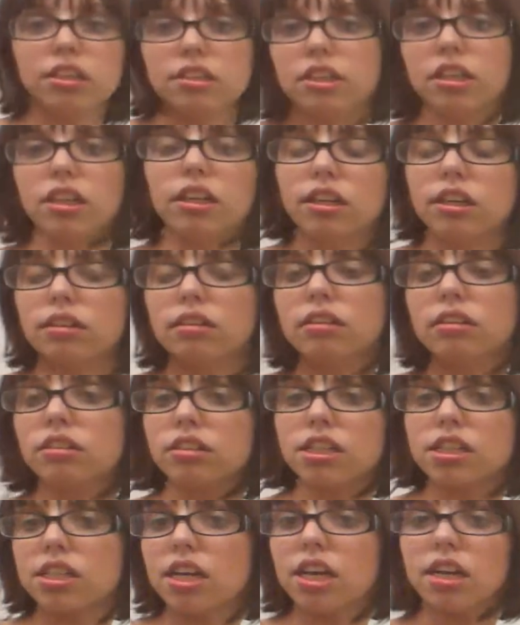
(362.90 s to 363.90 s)
silly
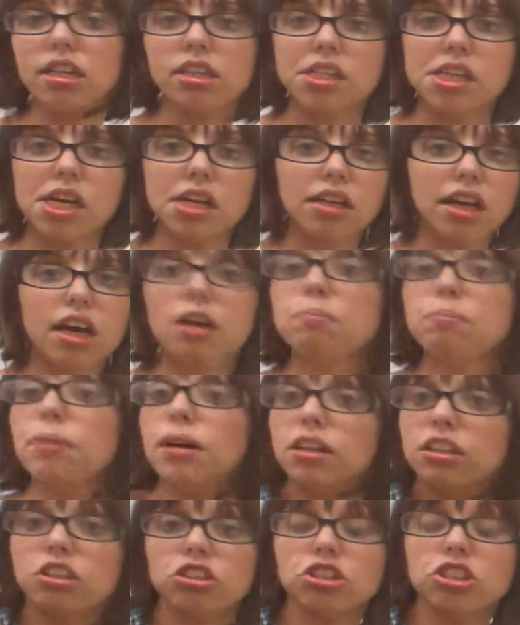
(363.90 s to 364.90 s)
to say this out loud,
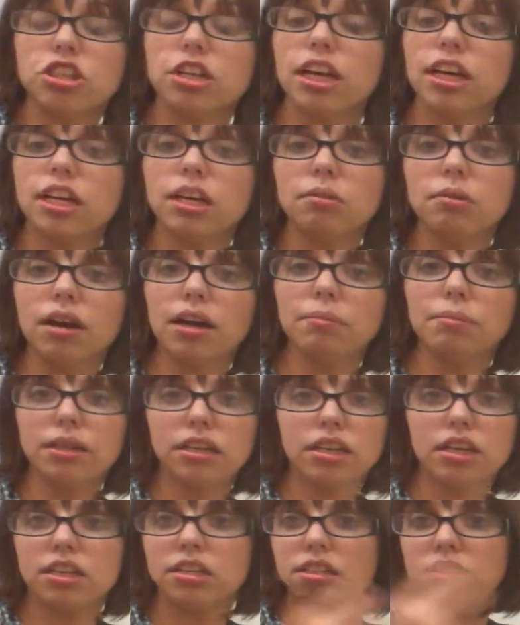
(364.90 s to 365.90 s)
but you should anyway,
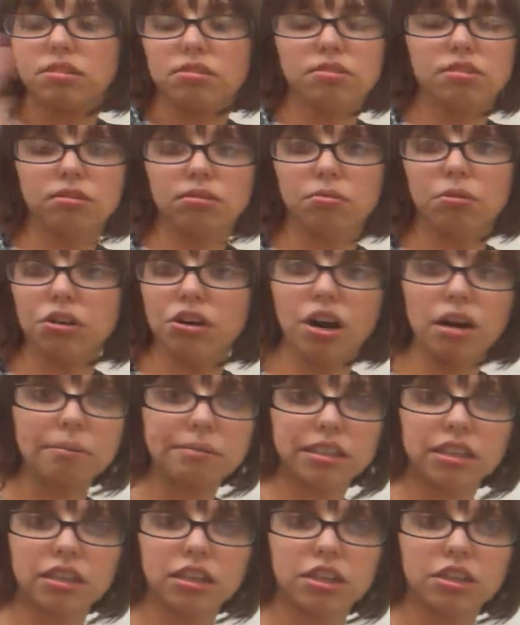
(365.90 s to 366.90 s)
because what harm
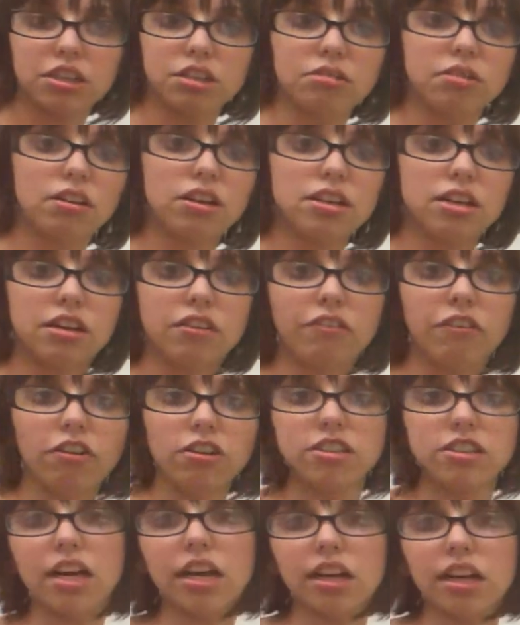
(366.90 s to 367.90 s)
is it going to do?
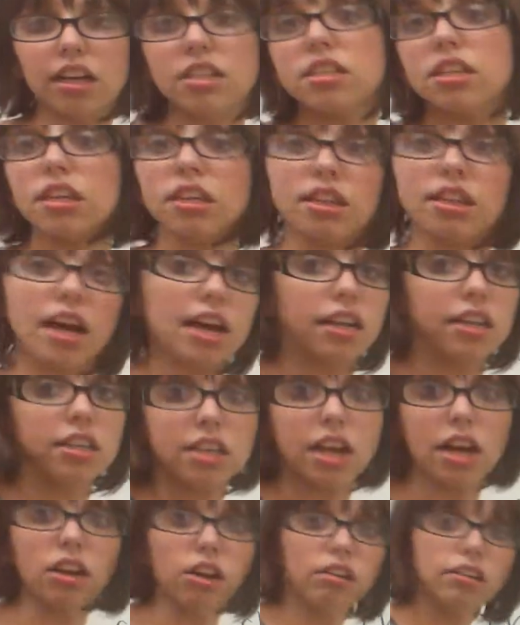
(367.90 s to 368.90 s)
4 seconds, that
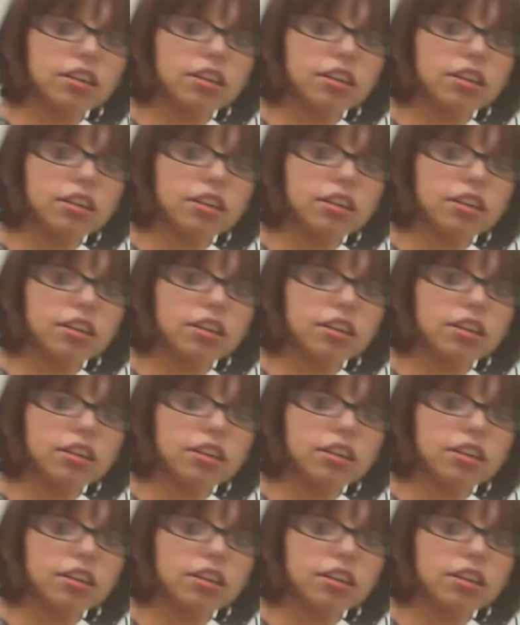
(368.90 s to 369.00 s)
is how long it